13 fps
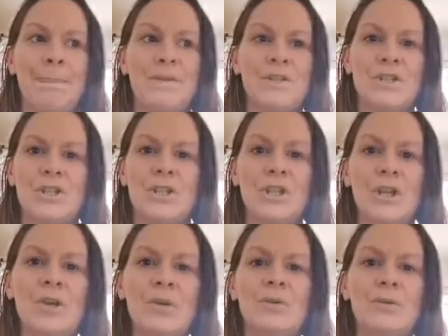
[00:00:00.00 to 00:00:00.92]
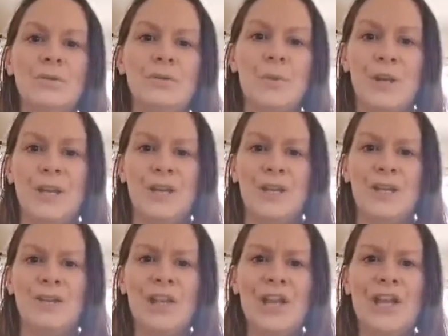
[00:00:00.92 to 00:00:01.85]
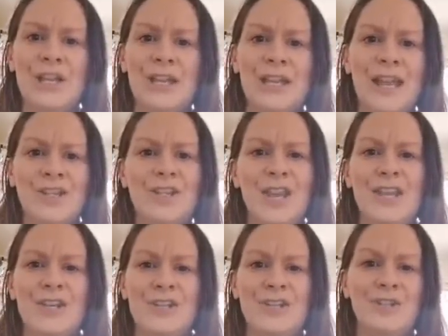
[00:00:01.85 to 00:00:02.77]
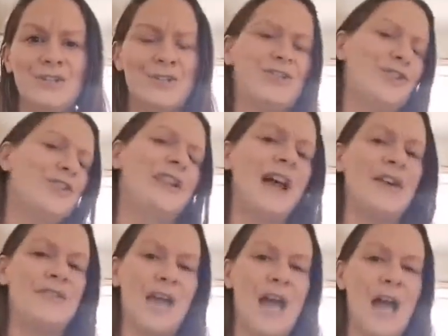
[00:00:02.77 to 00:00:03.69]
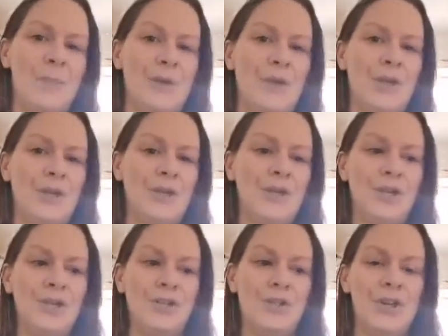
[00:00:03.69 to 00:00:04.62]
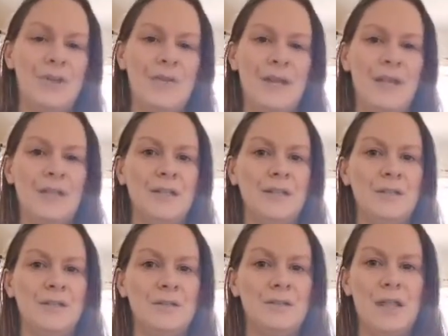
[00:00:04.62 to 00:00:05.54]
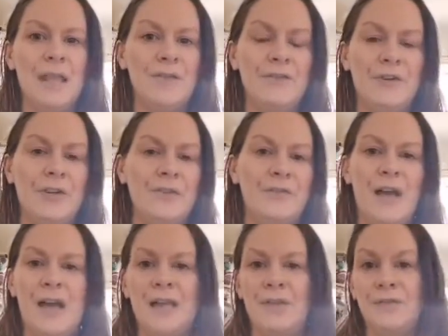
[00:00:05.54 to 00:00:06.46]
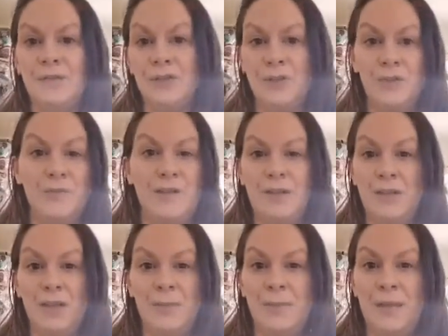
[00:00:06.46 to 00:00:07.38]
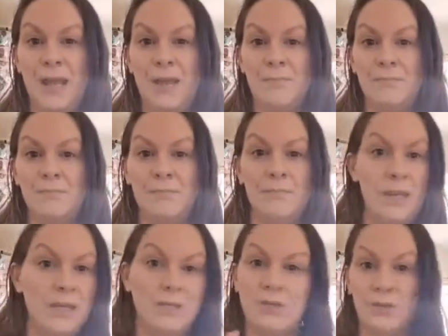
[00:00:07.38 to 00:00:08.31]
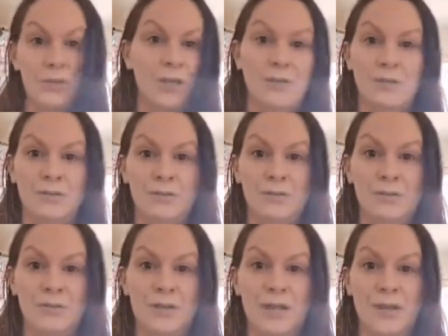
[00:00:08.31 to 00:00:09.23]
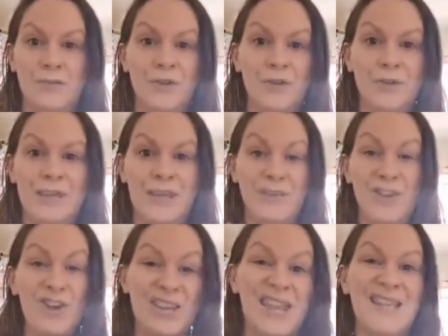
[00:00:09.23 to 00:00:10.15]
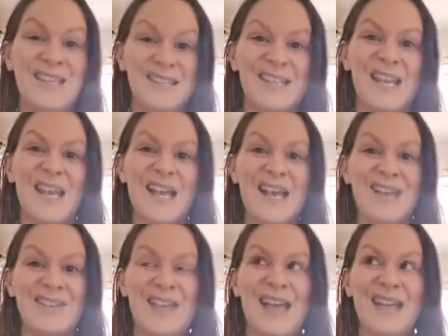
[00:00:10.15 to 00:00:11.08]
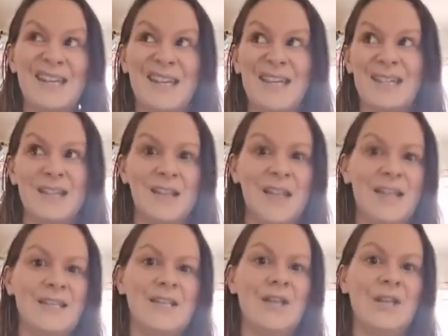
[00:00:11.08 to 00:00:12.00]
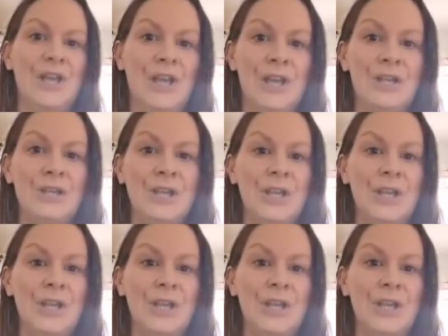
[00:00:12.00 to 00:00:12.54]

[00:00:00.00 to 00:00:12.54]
School work, learning, education doesn't just have to happen during 8:45 to 3:30 p.m. It doesn't. If your kids are the kind of kids that like to learn,